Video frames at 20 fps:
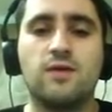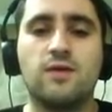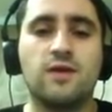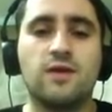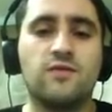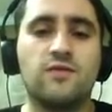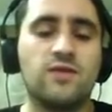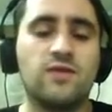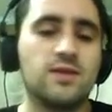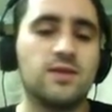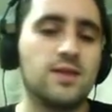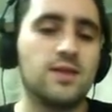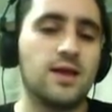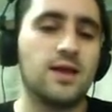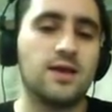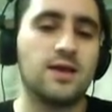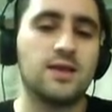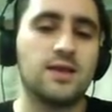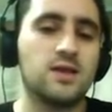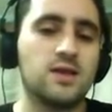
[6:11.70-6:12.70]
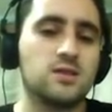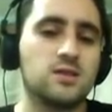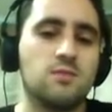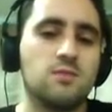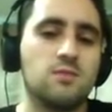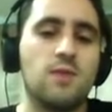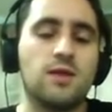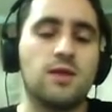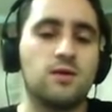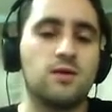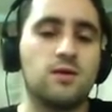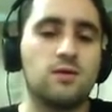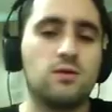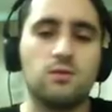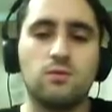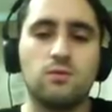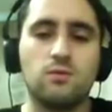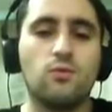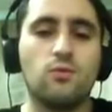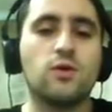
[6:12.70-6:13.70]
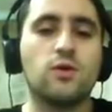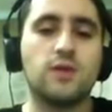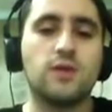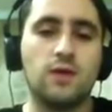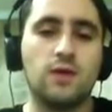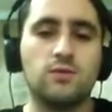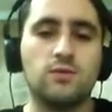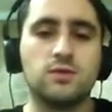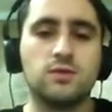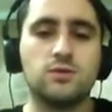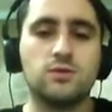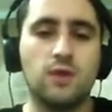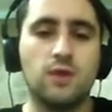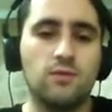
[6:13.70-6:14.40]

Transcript: felt like it doesn't matter what I will do,